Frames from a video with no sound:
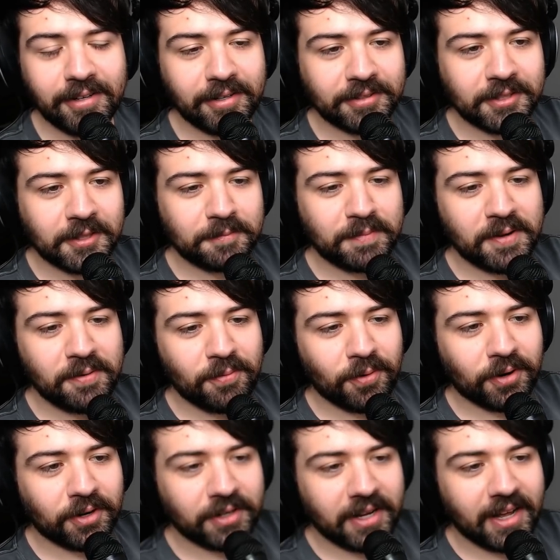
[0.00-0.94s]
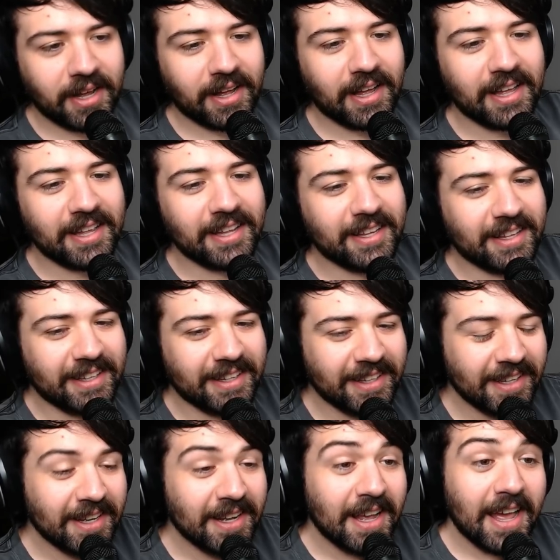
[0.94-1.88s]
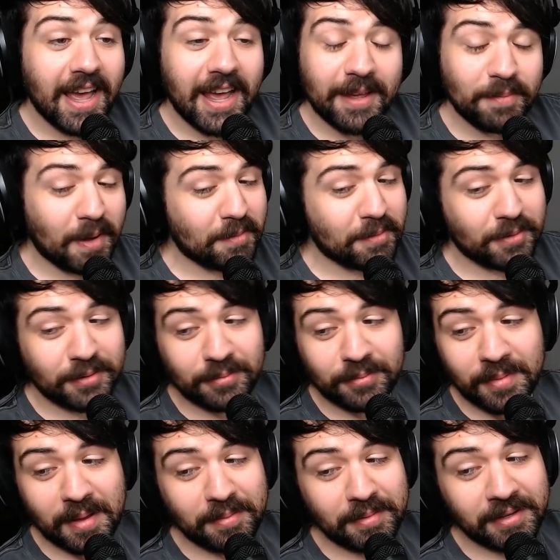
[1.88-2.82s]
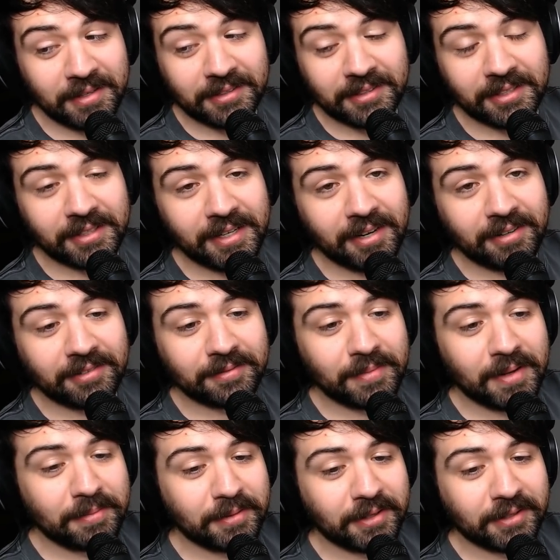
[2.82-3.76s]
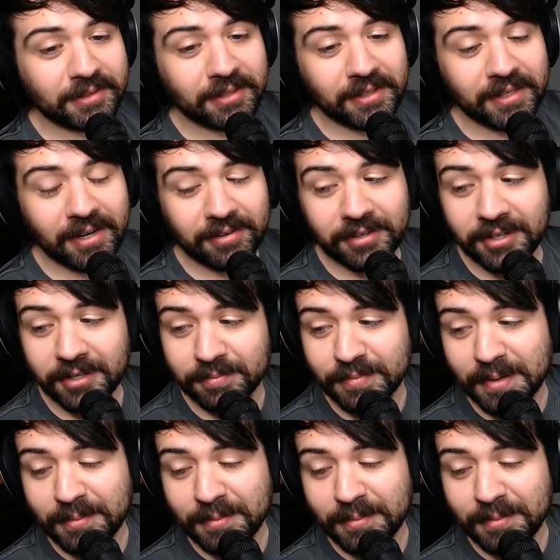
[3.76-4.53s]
know, just be warned. Hey, maybe it'll turn out good.